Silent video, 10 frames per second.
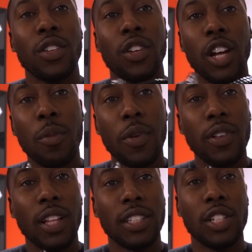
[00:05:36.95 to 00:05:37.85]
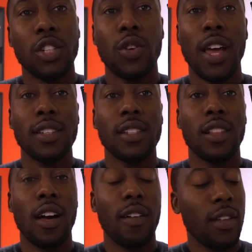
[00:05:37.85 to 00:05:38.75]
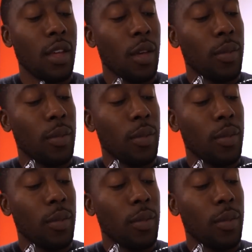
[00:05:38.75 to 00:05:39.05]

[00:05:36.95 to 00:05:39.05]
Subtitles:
You're gonna be reluctant to try this glove